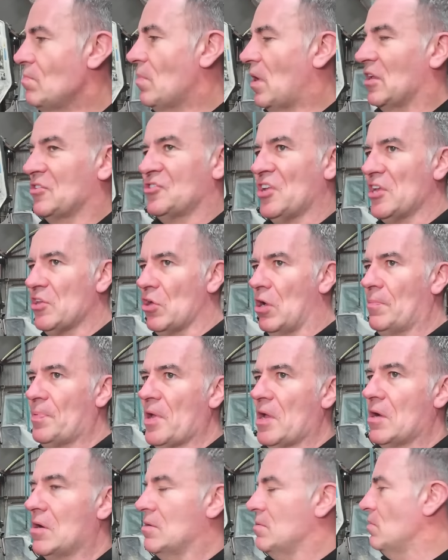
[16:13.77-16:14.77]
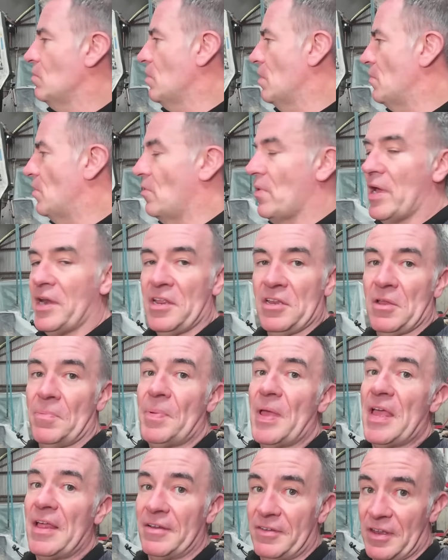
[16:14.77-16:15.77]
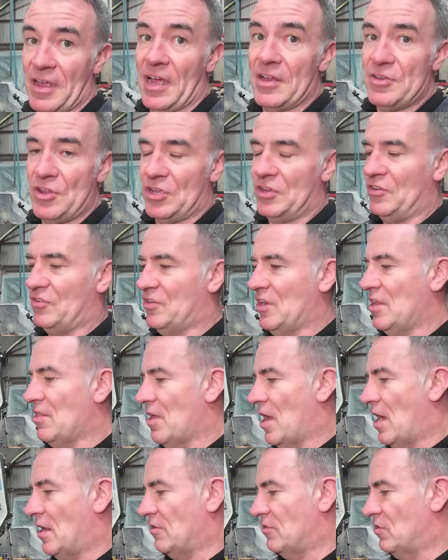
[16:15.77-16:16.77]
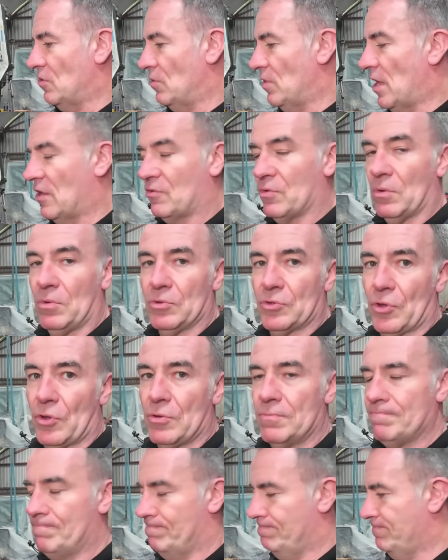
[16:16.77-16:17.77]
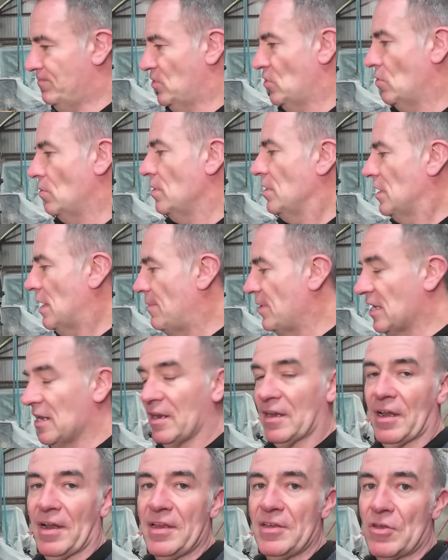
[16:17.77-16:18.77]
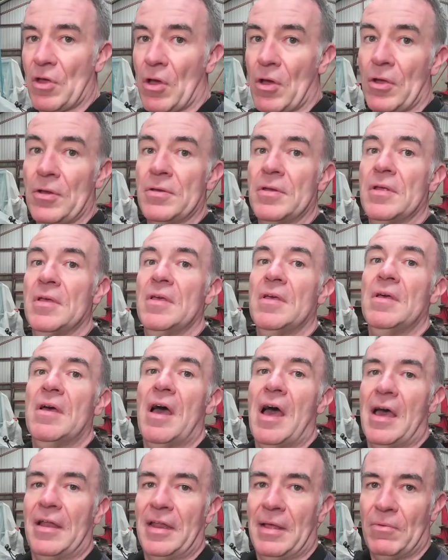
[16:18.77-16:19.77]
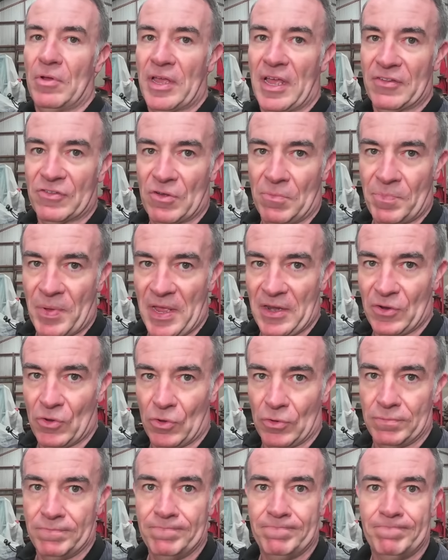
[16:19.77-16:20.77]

I'll stick you up here when we're ready to paint, and you can see that. So that's what we'll do. So then we get it cleaned down, and then we'll get some paint on.